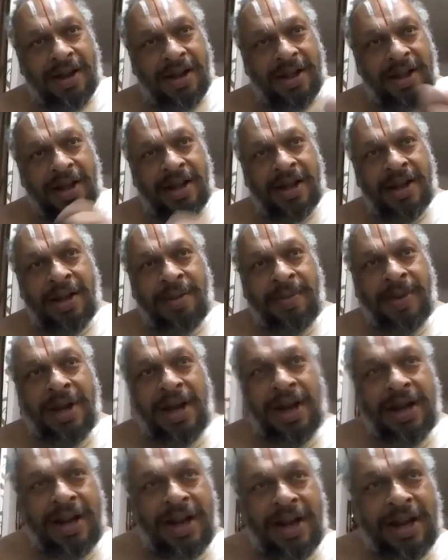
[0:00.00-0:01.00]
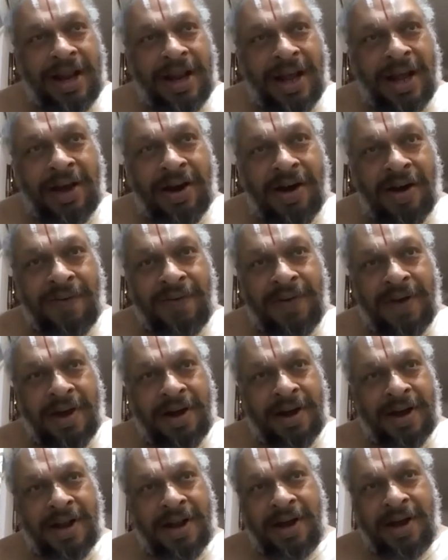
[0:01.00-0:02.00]
then immediately take coffee
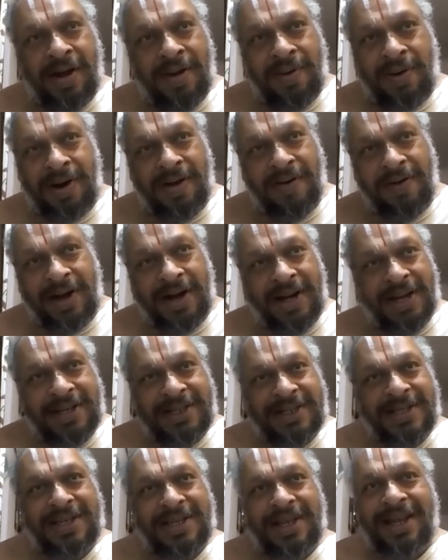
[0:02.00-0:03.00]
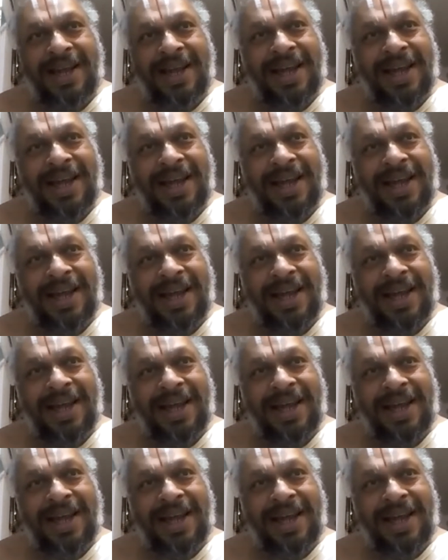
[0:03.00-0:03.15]
or tea or whatever it is.